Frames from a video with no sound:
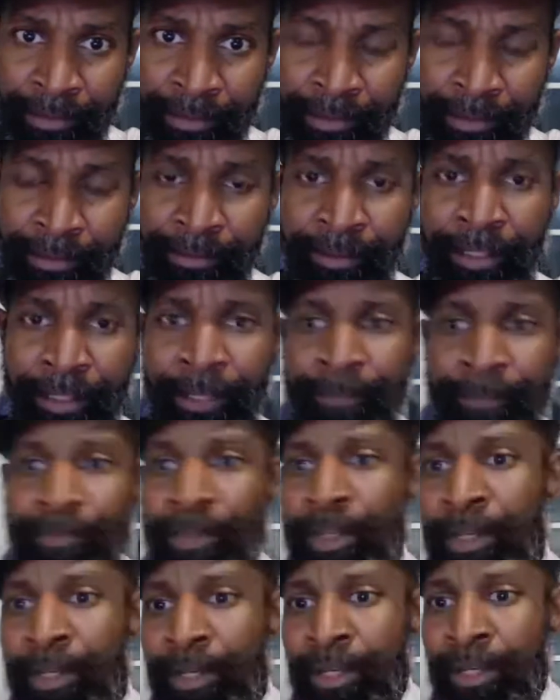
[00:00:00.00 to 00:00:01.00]
okay.
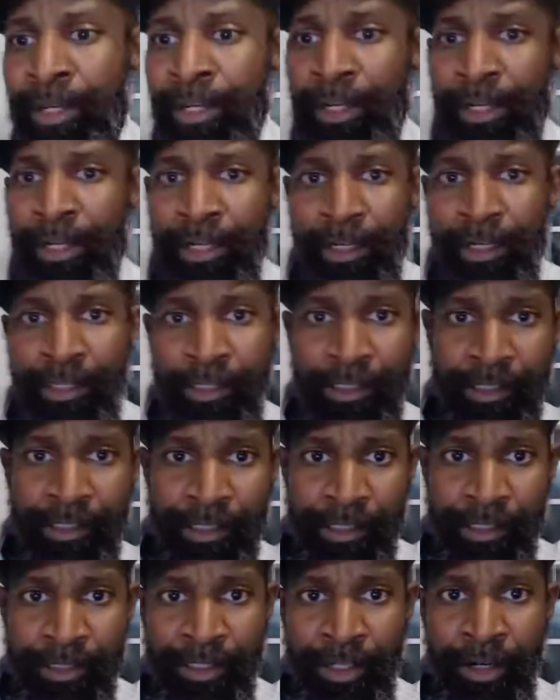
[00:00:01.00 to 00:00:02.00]

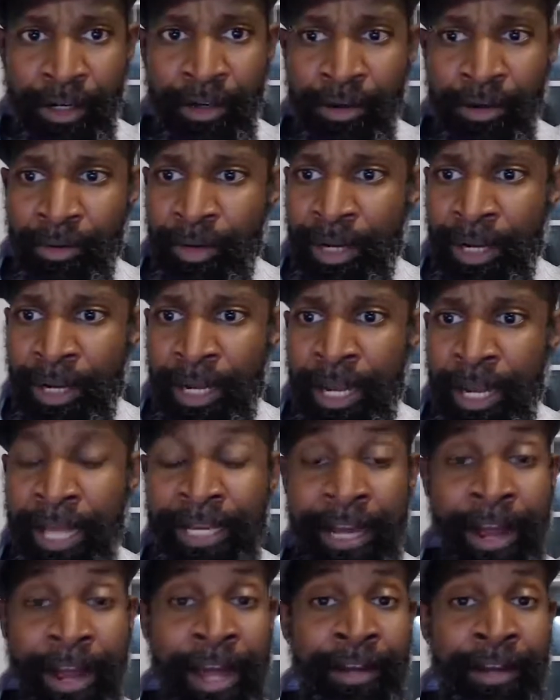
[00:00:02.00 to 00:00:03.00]
So
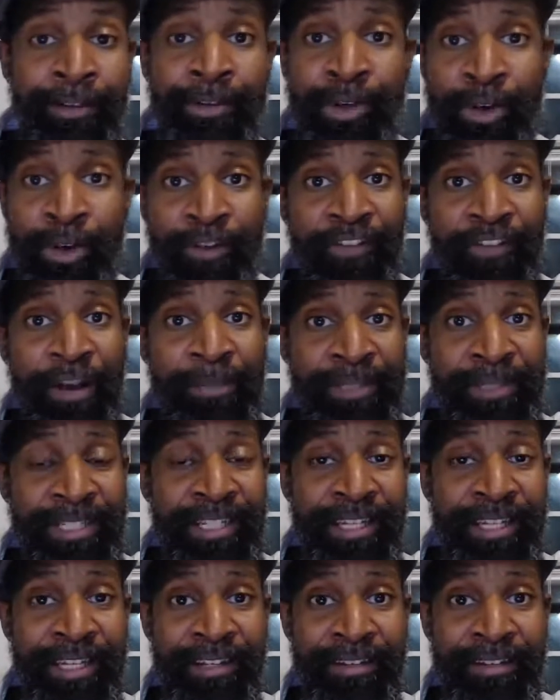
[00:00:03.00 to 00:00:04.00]
I don't know if I'm
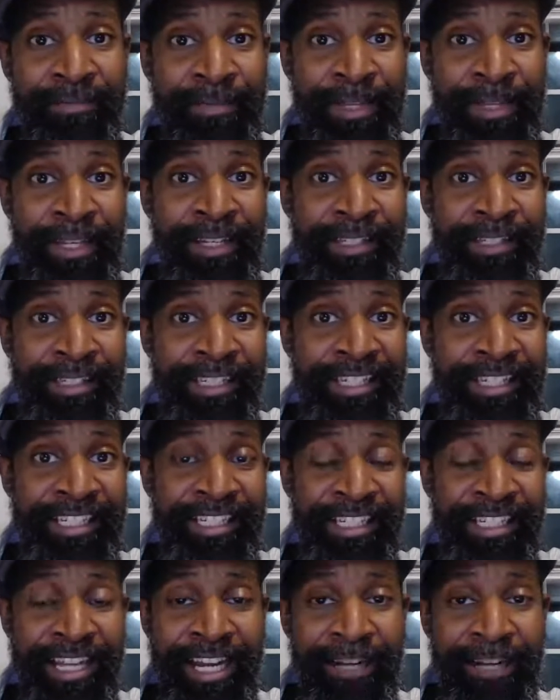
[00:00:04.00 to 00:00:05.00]
being seen
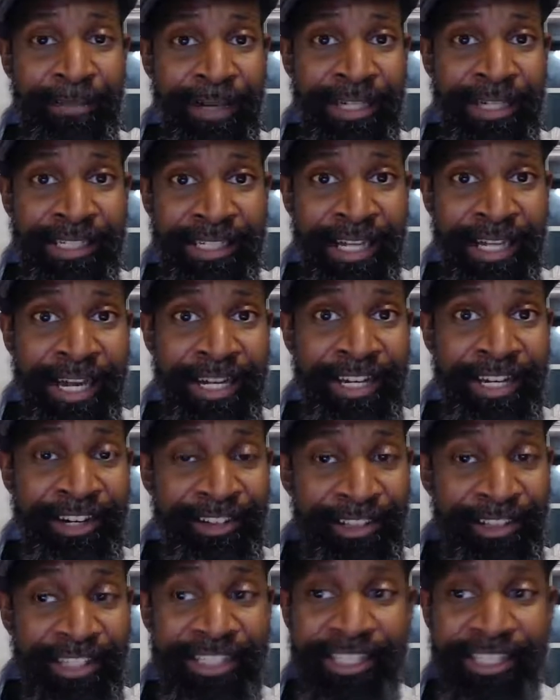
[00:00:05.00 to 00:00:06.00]
side by side here,
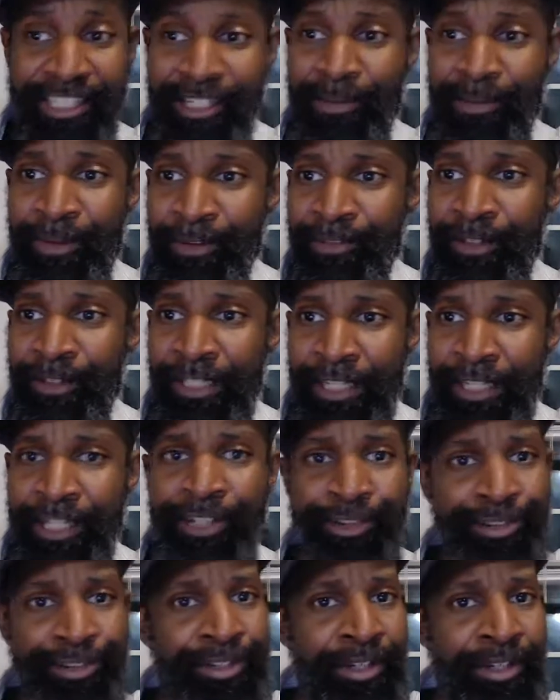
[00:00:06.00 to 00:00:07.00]
and this is going to be really
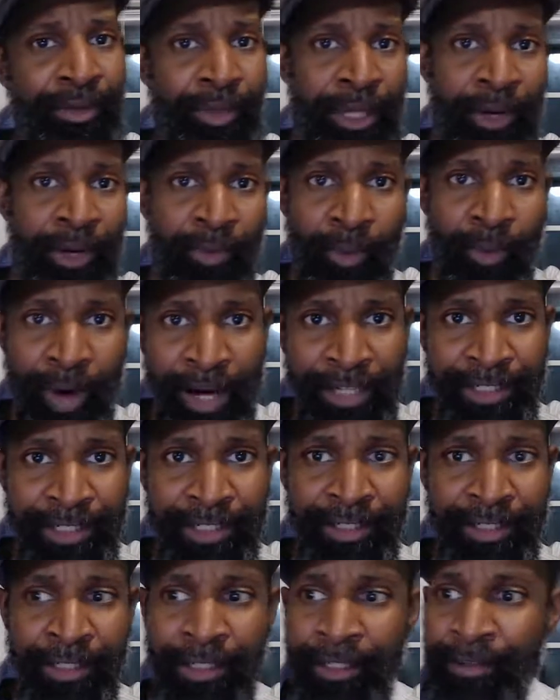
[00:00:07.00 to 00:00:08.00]
interesting when I
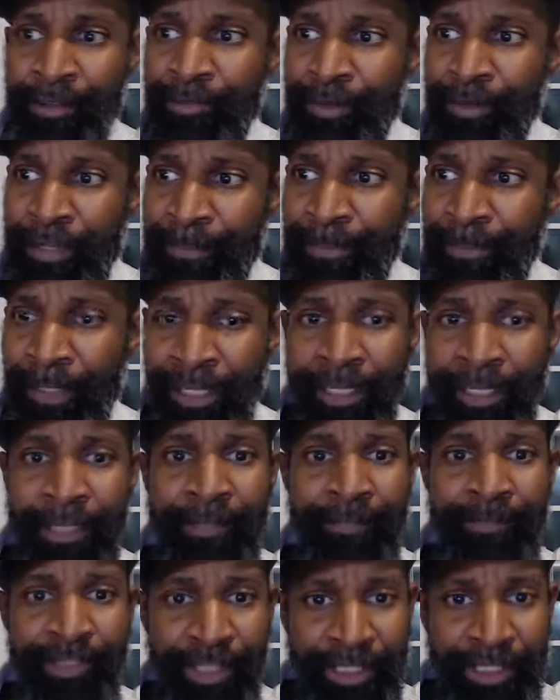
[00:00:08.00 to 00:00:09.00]
watch the
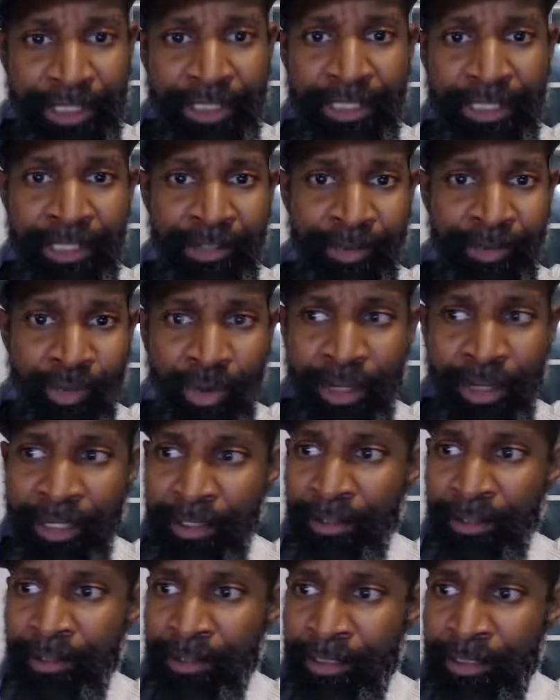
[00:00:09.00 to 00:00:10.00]
replay, just to see what it
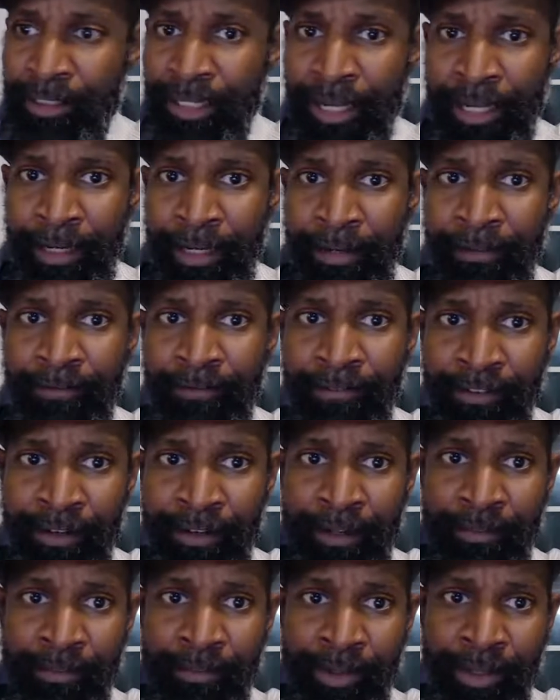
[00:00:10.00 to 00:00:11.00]
looks like
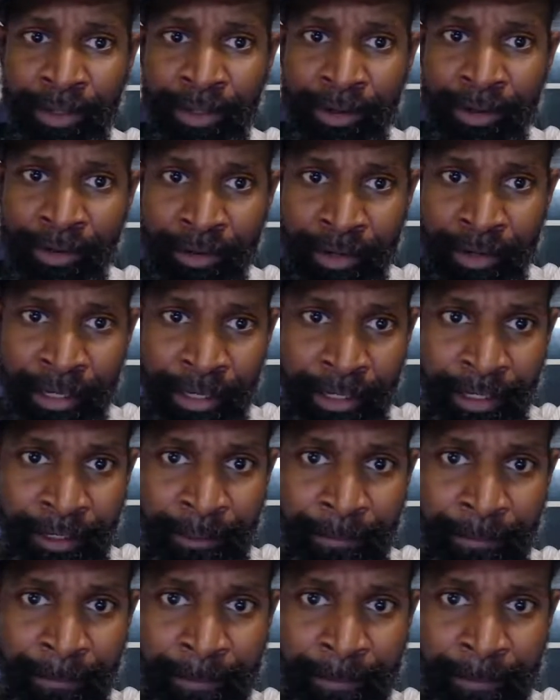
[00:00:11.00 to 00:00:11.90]
from your end.